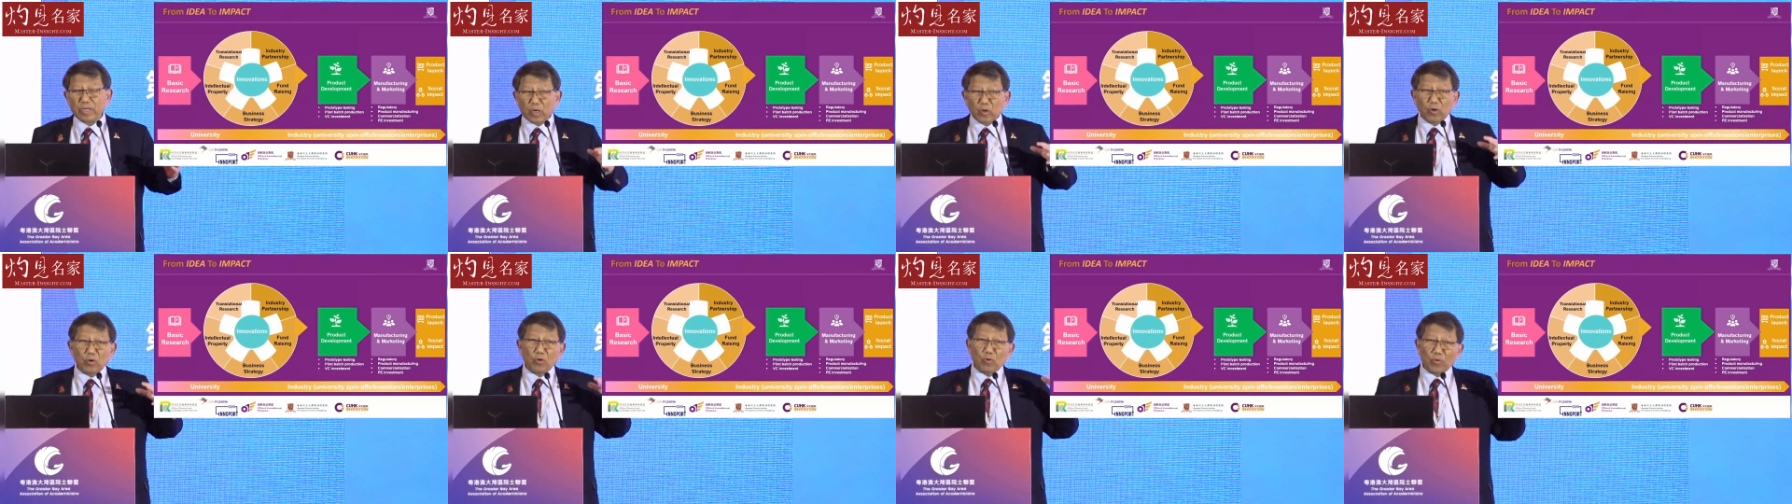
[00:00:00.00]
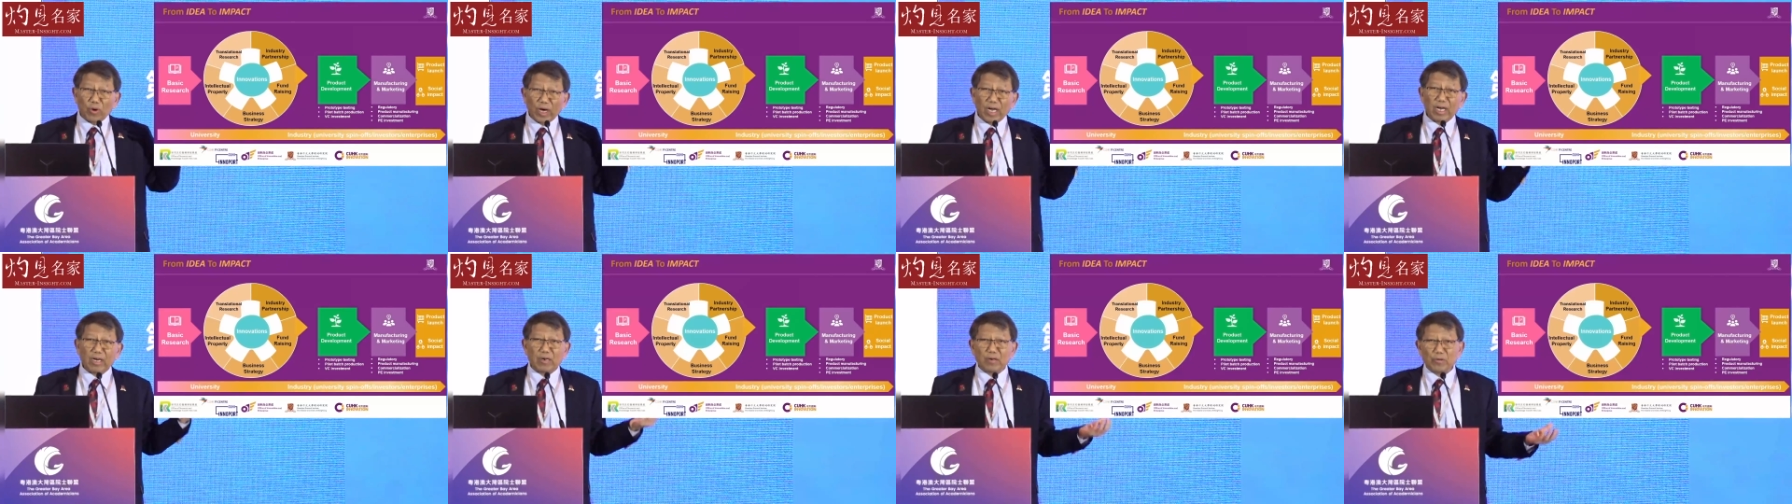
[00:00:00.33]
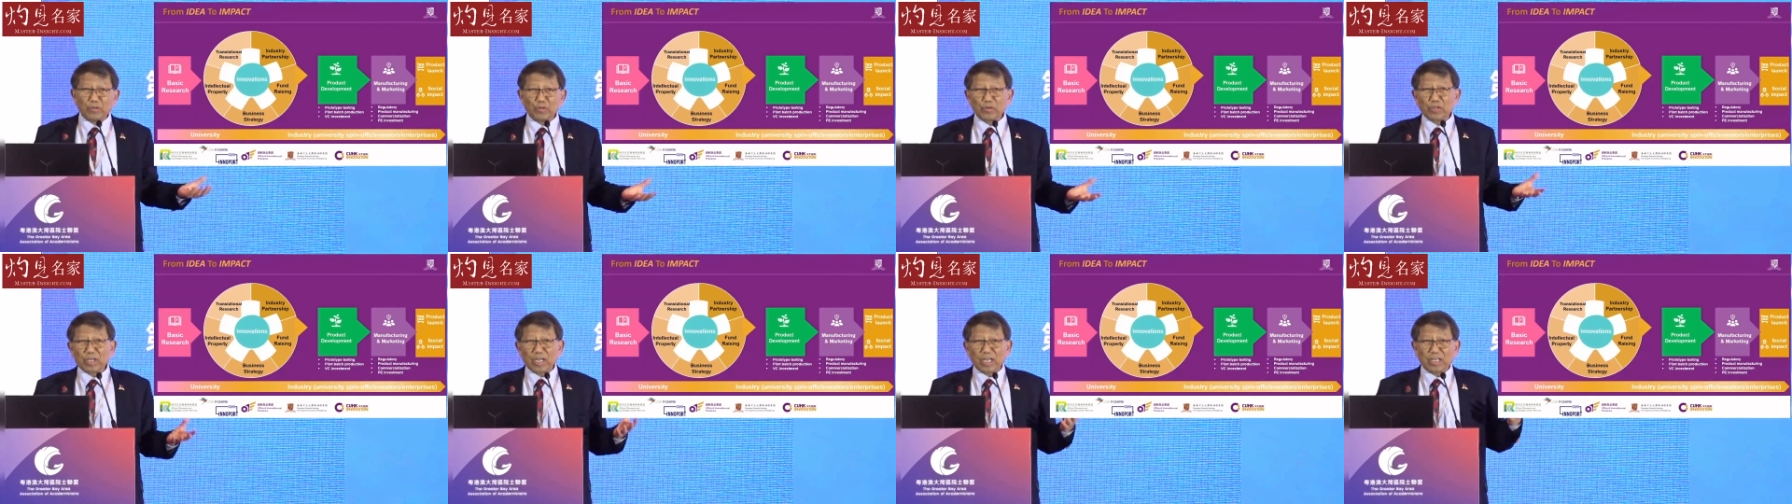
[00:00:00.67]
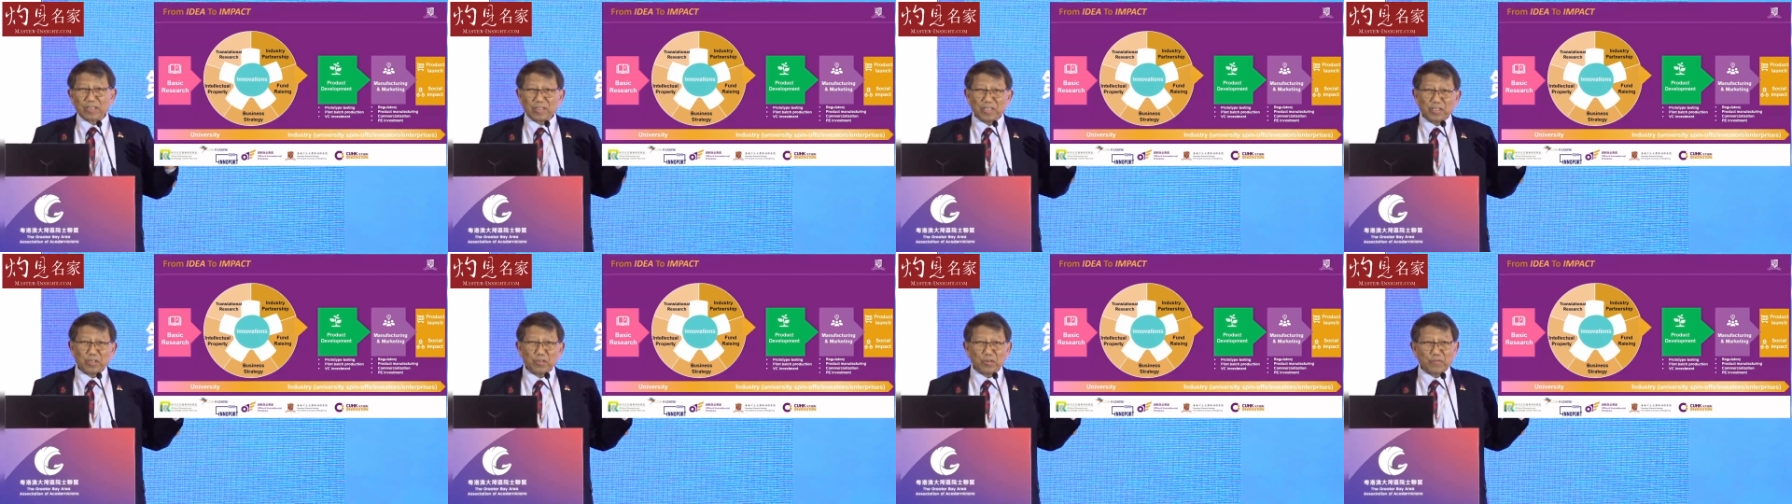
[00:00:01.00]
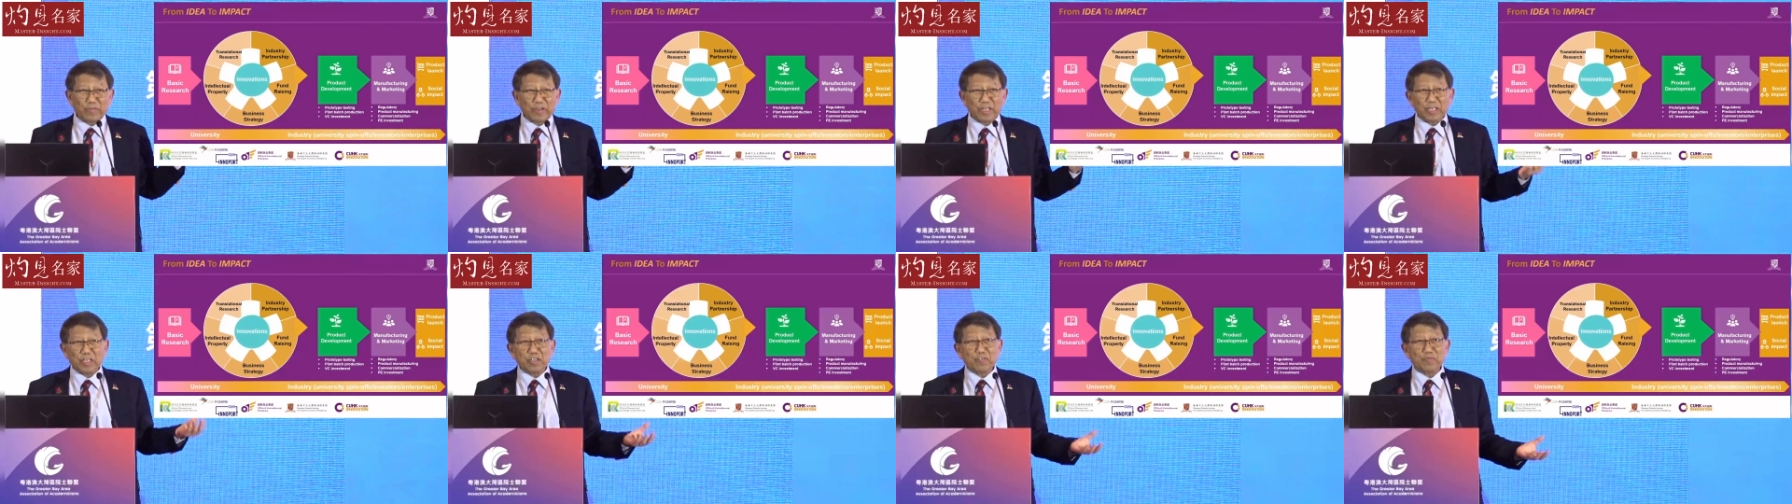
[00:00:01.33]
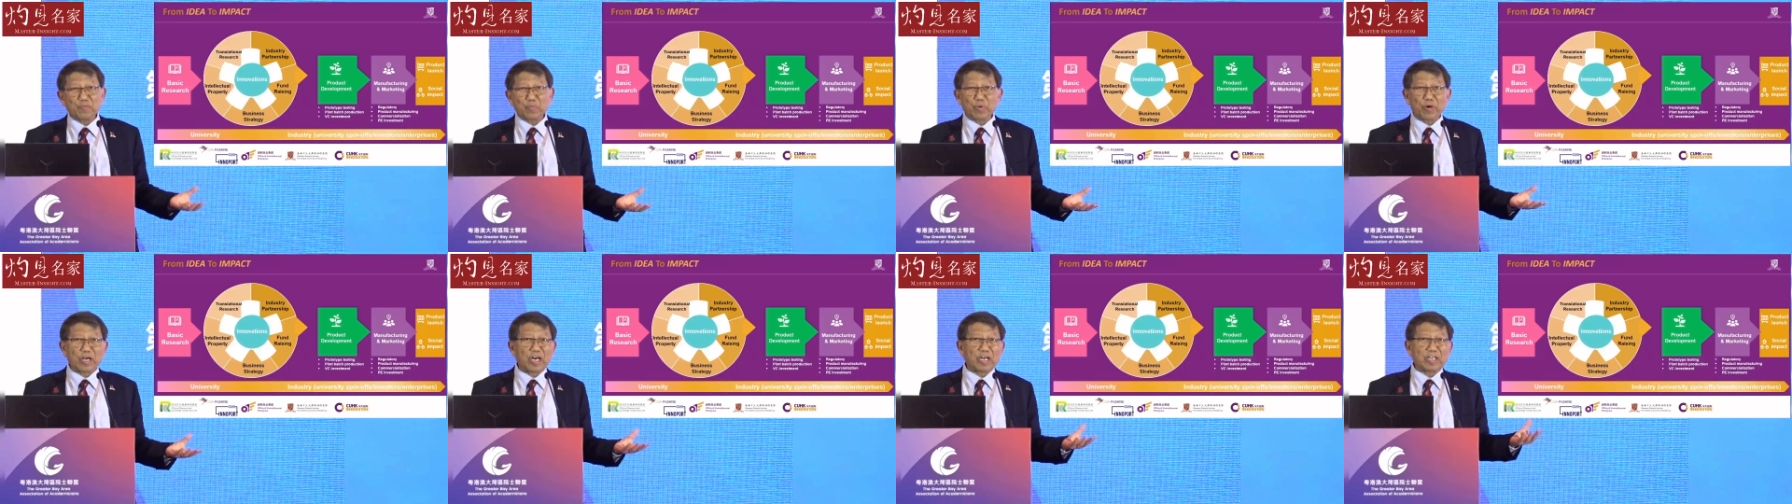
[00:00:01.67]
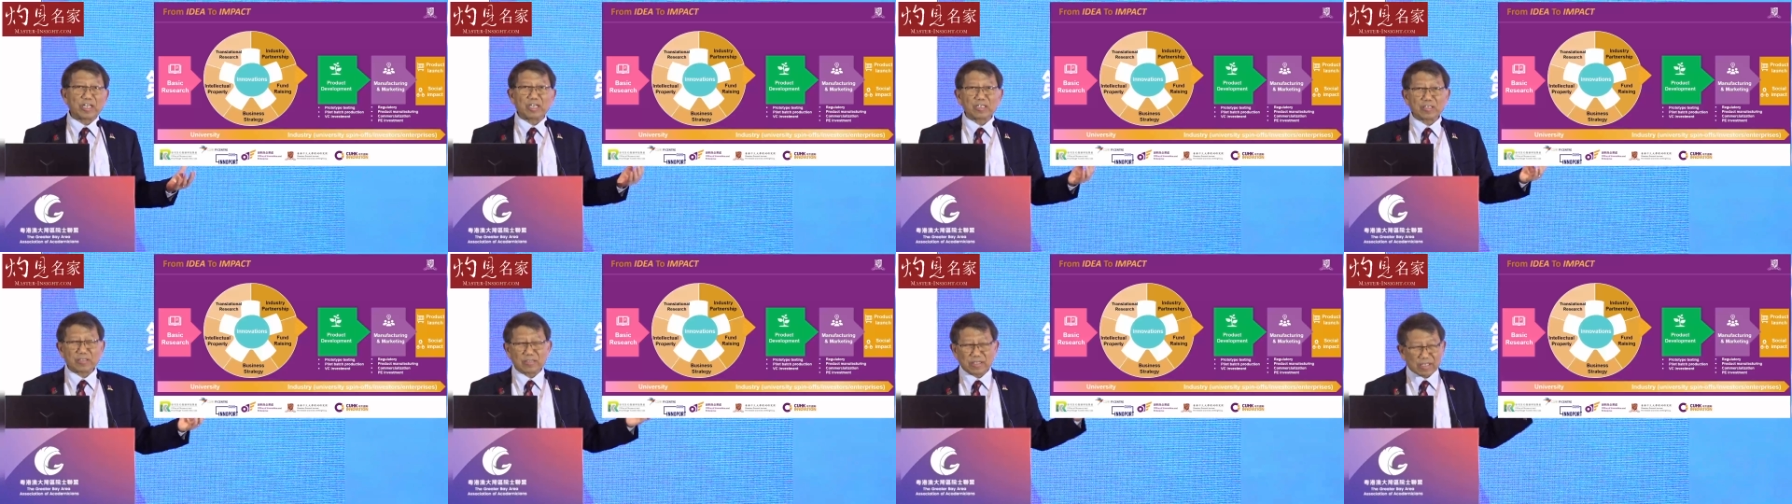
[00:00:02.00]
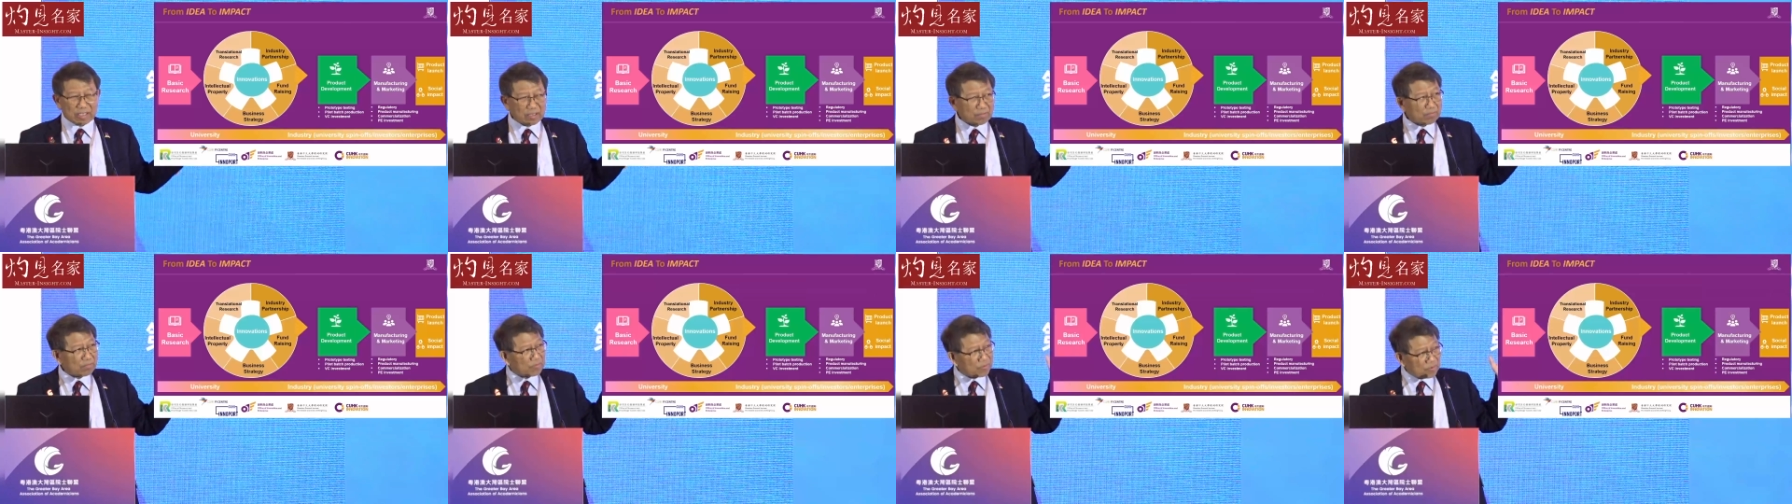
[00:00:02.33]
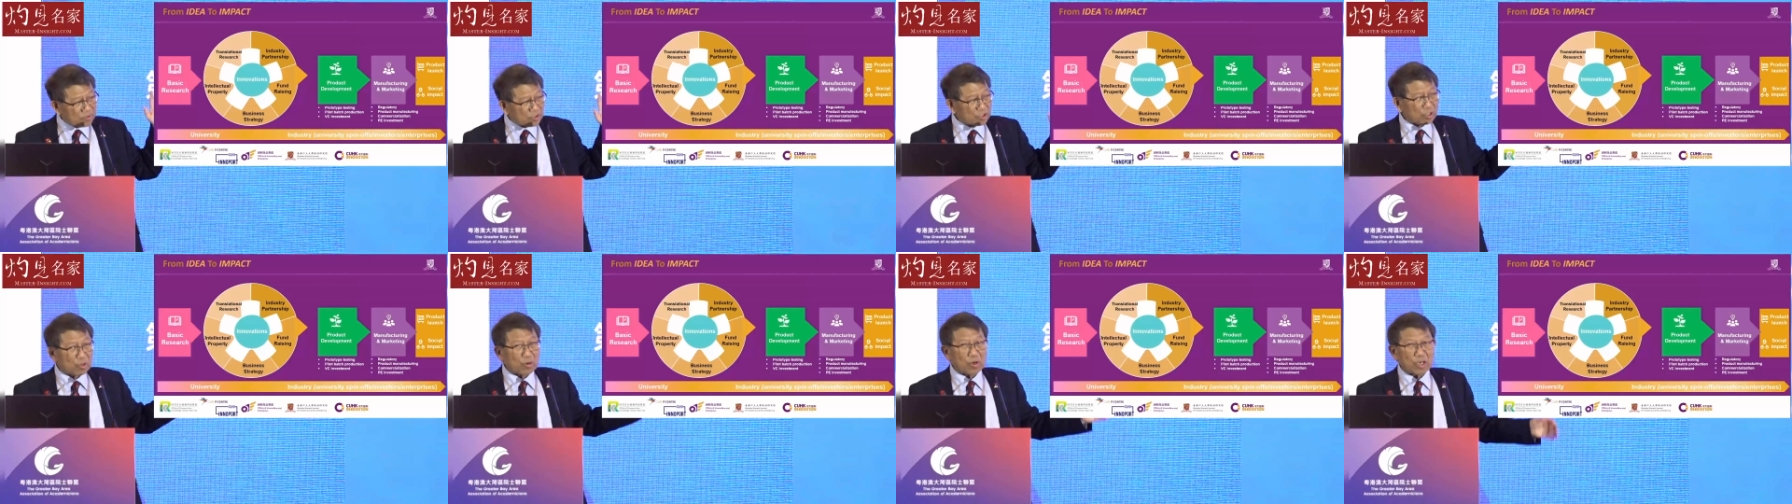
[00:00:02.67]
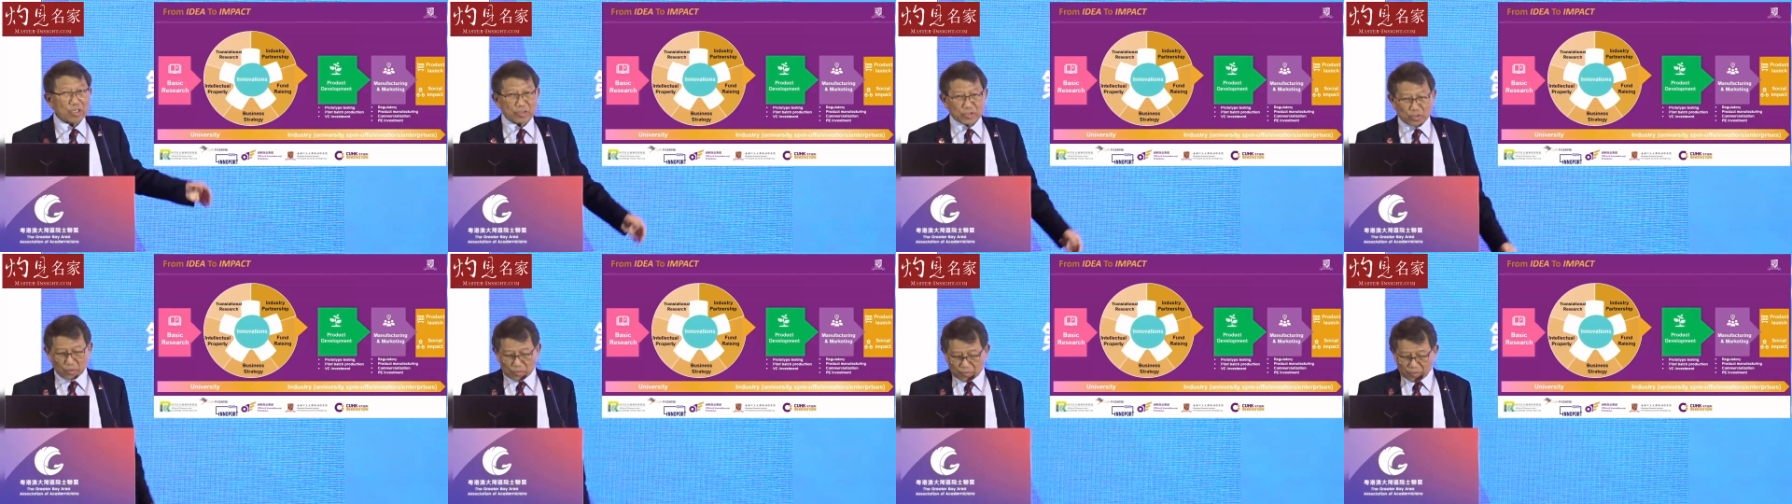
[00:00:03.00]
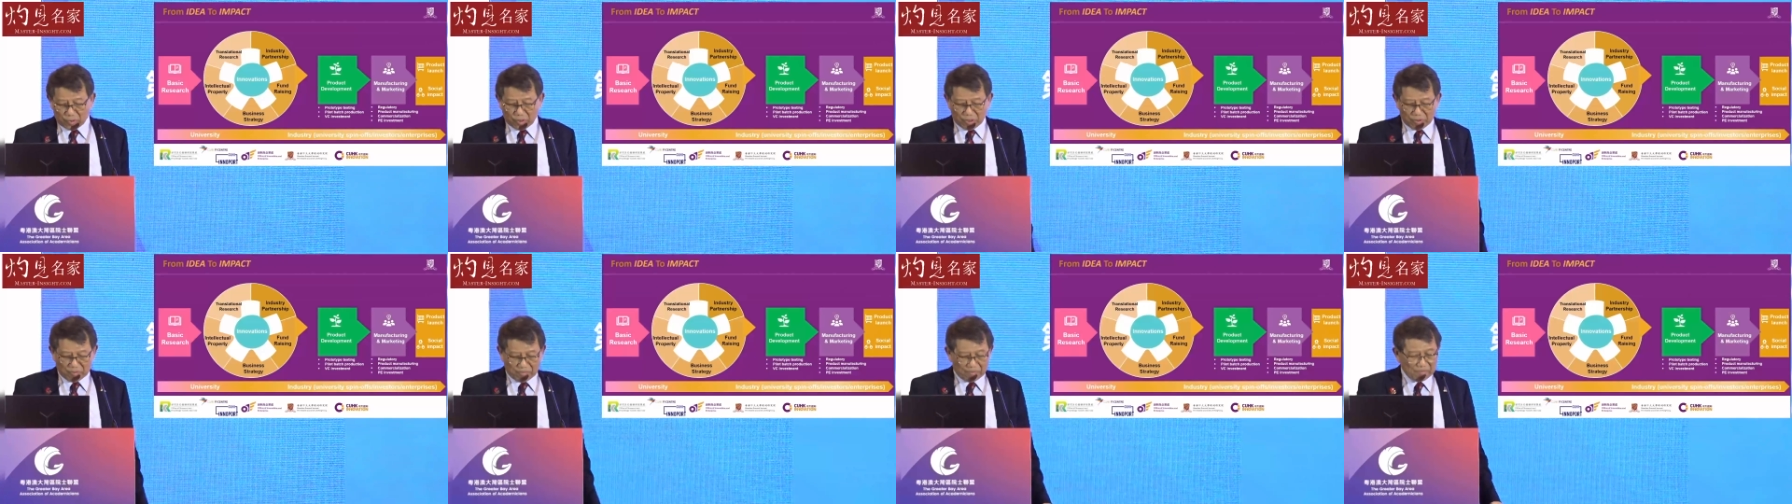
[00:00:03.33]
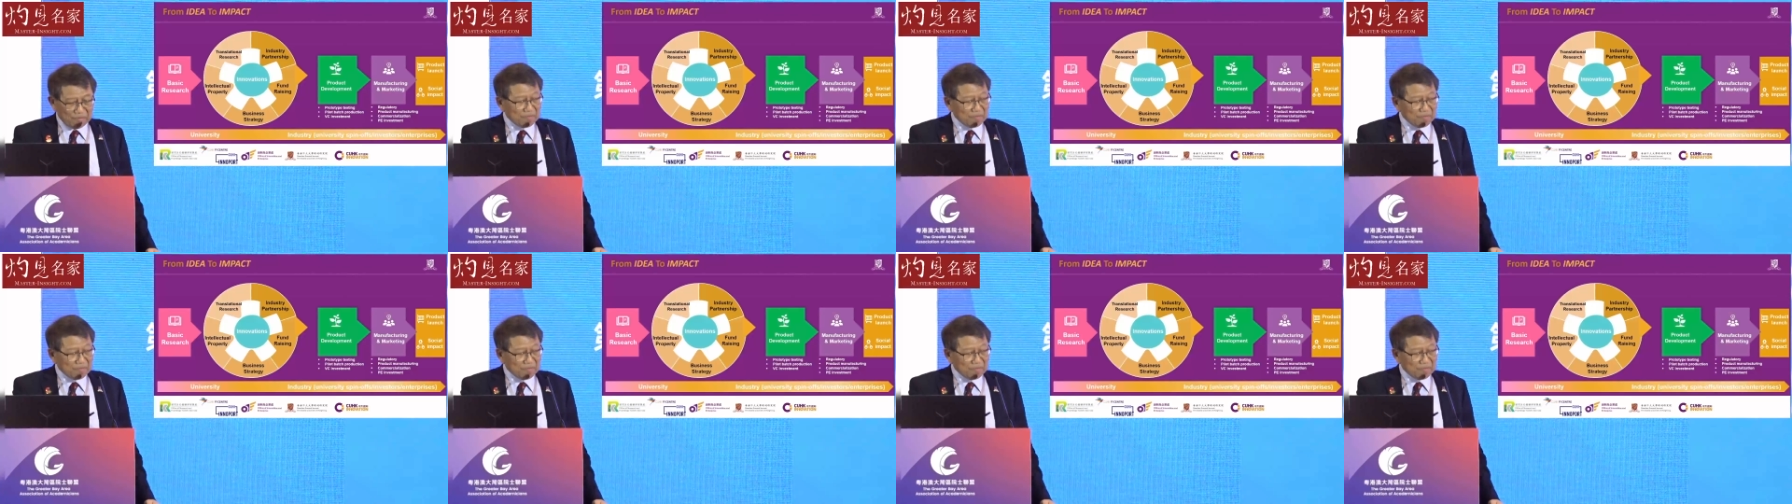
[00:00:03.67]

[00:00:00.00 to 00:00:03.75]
oh, wow, you got innovative product, so on and so forth.